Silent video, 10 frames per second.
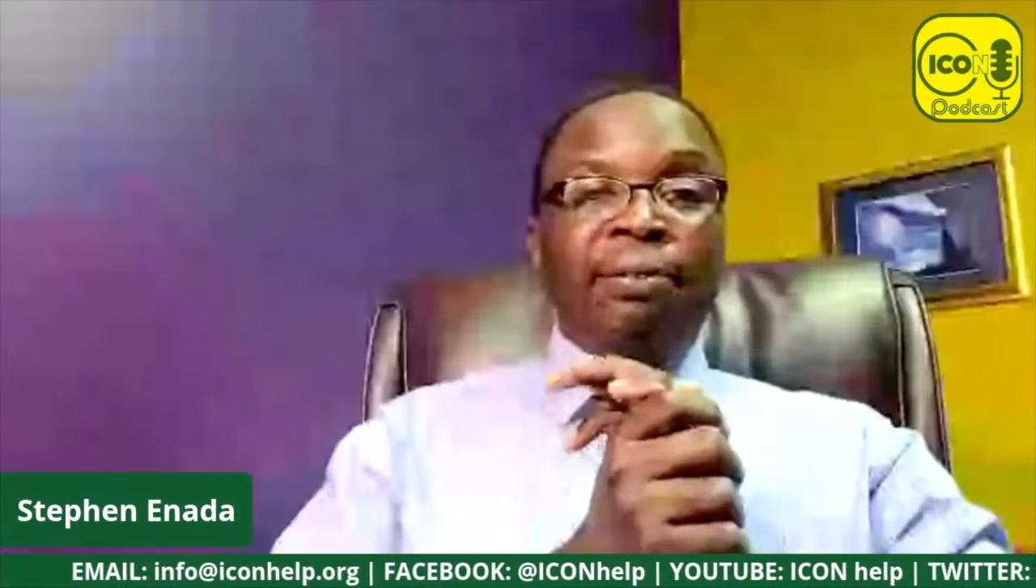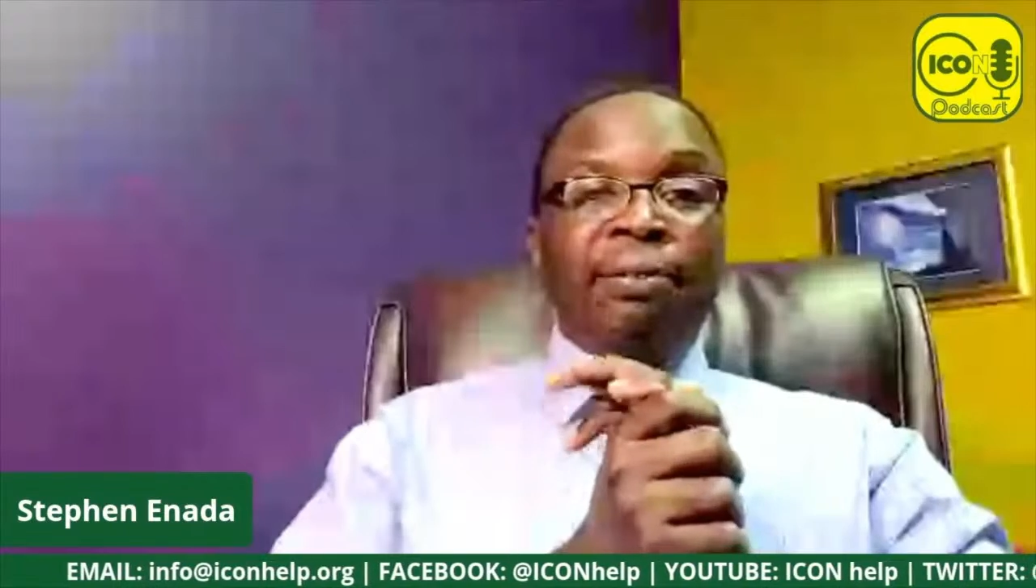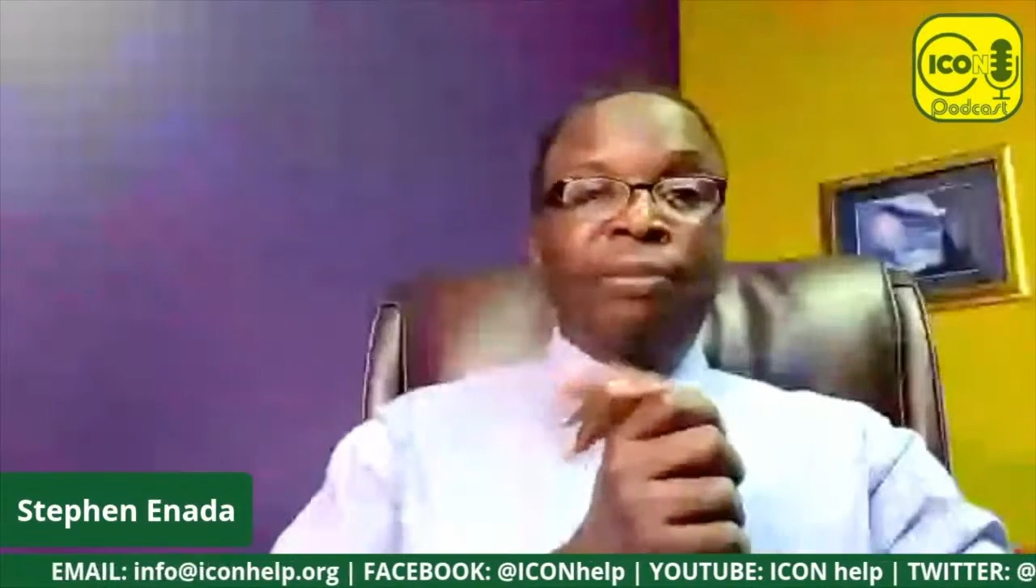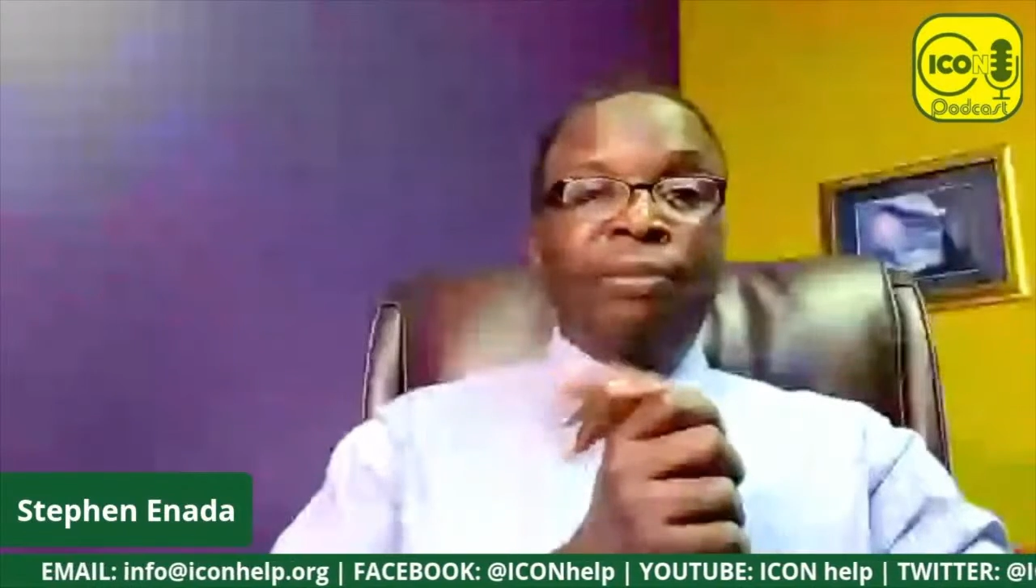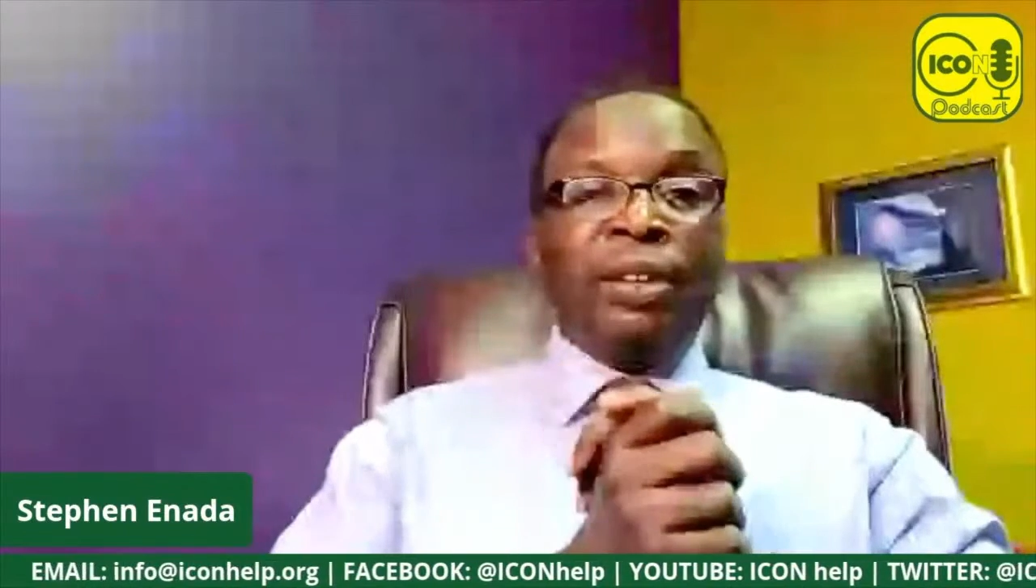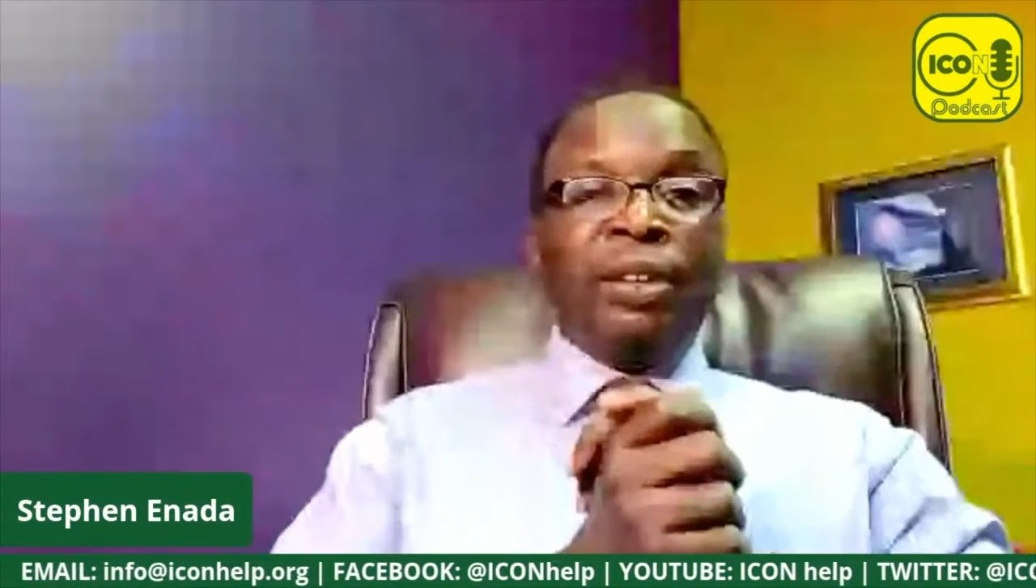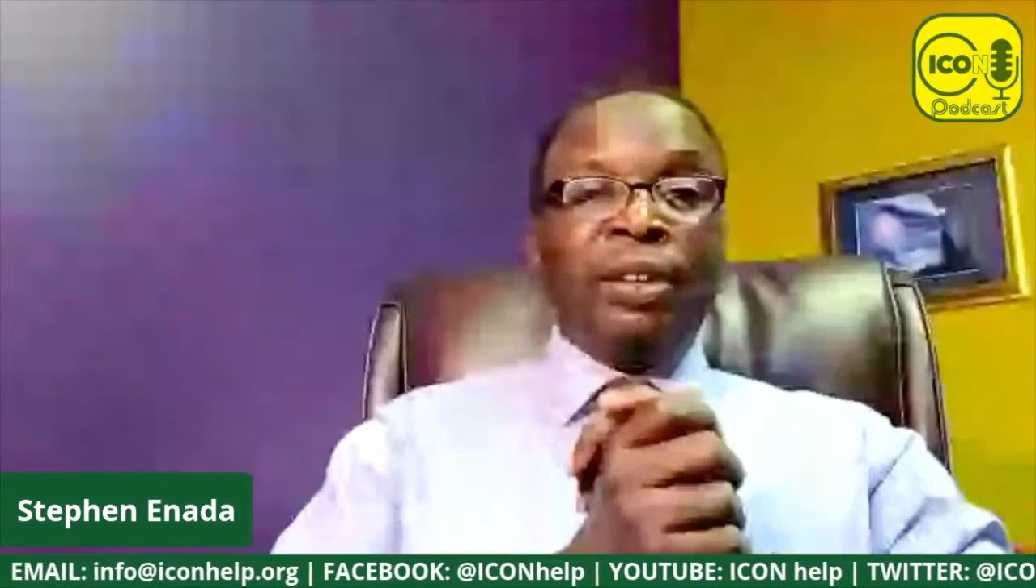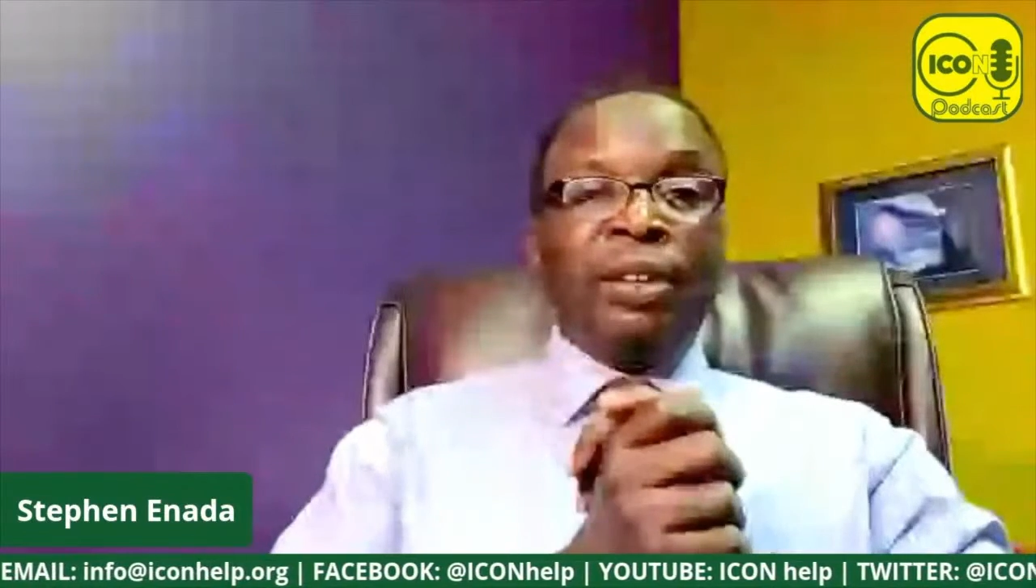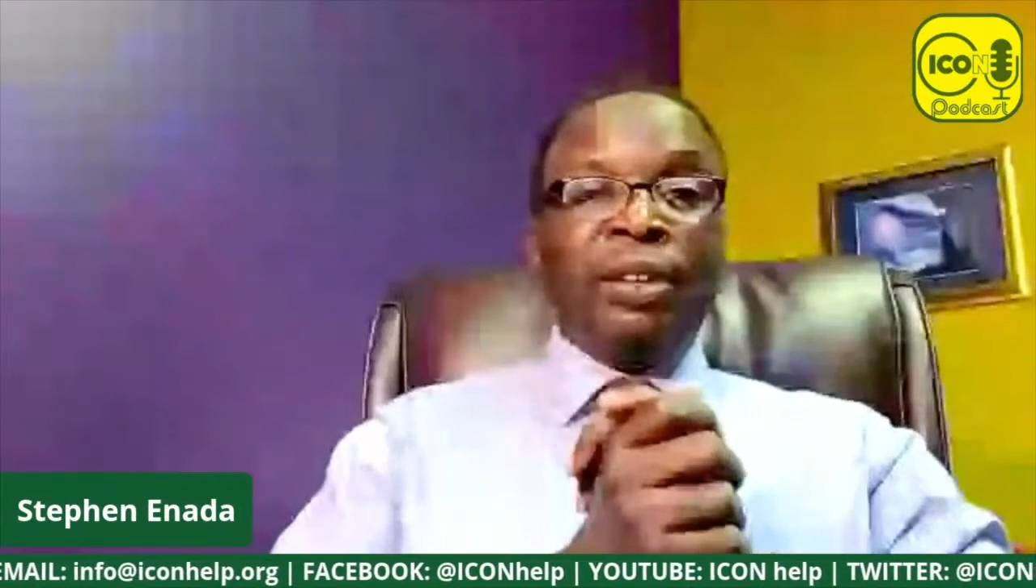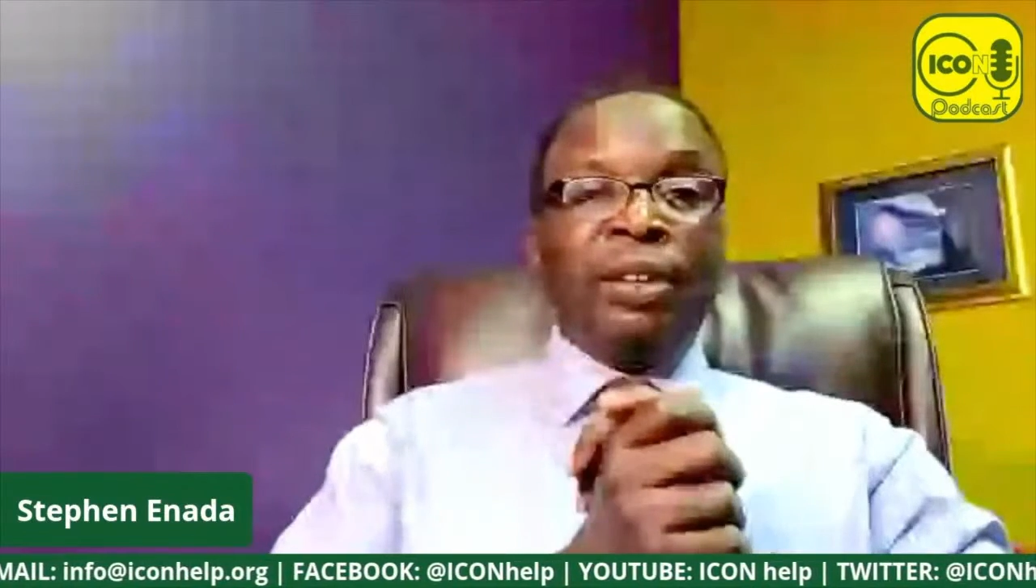villages
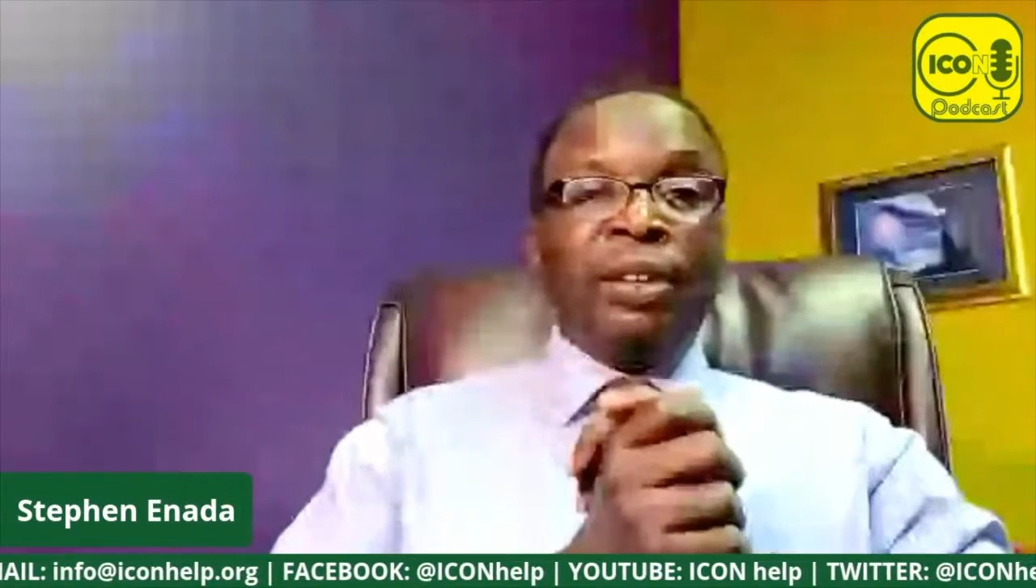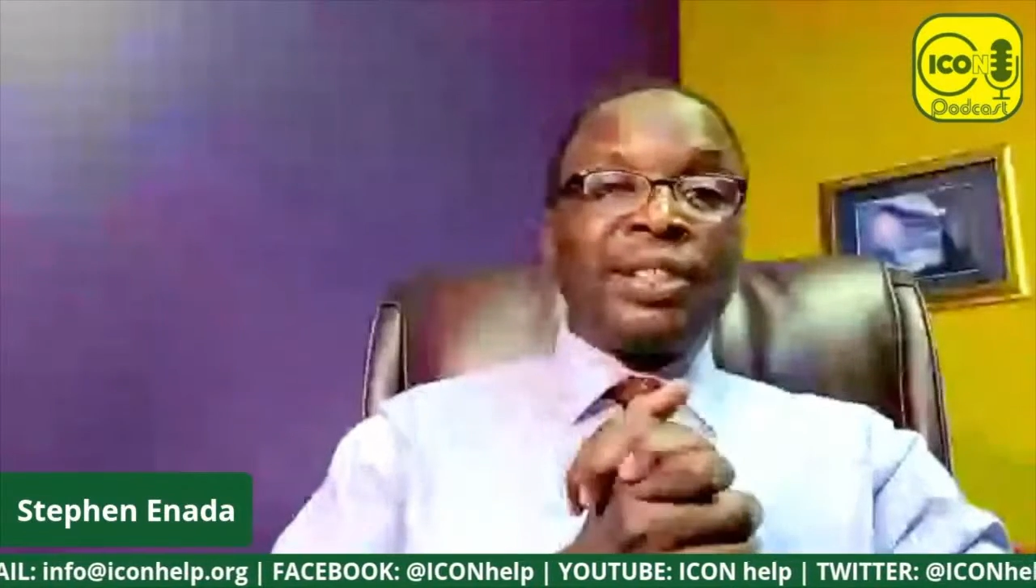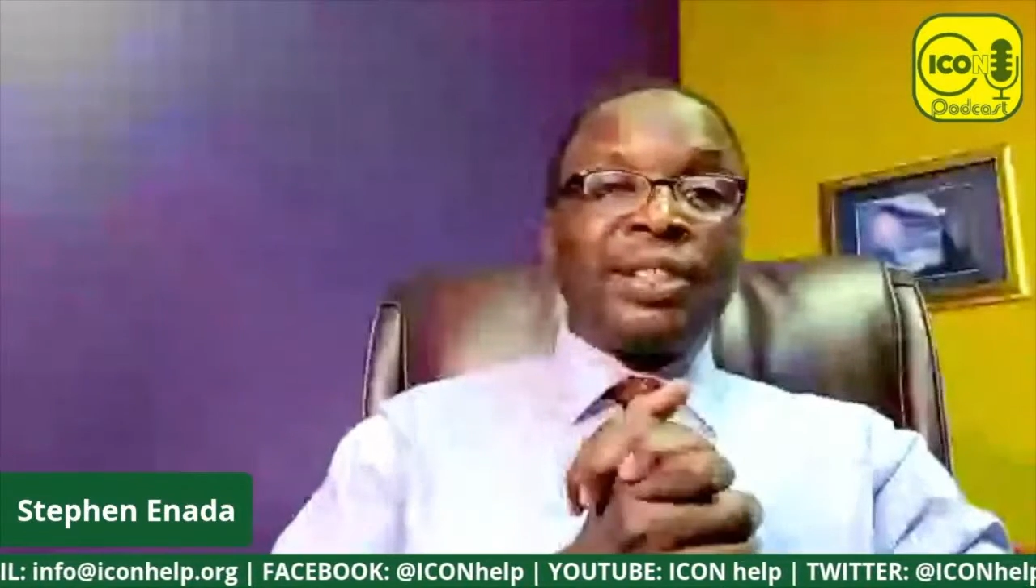and towns